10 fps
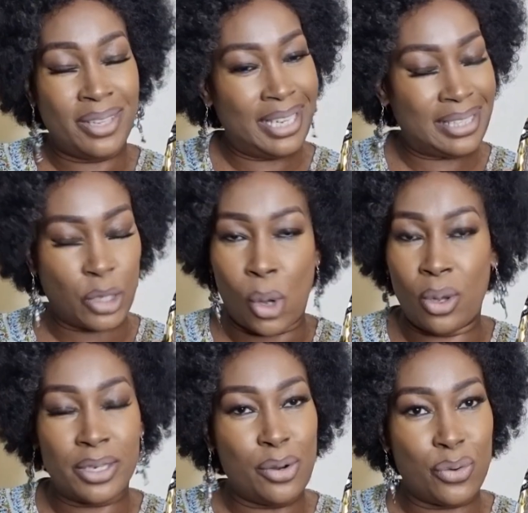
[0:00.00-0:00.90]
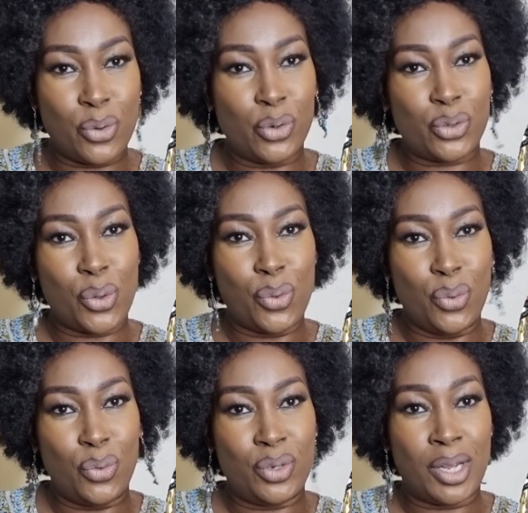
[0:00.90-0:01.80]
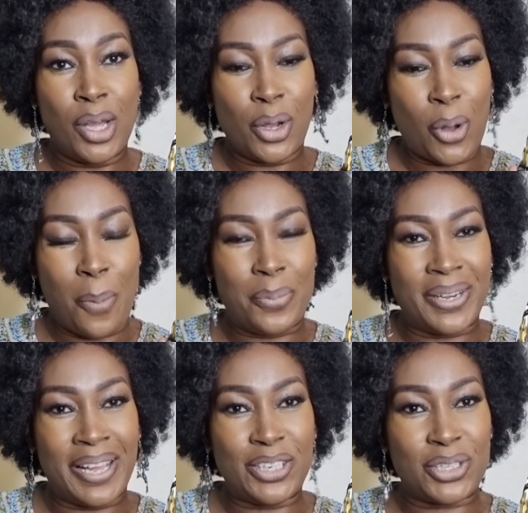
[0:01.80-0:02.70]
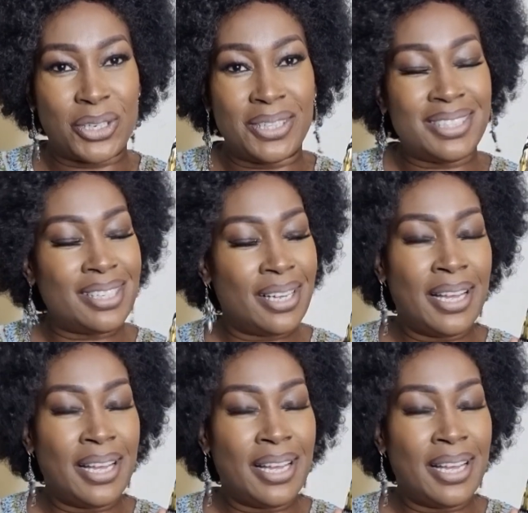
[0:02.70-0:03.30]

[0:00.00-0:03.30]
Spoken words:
It's called Rose Oud Combinations.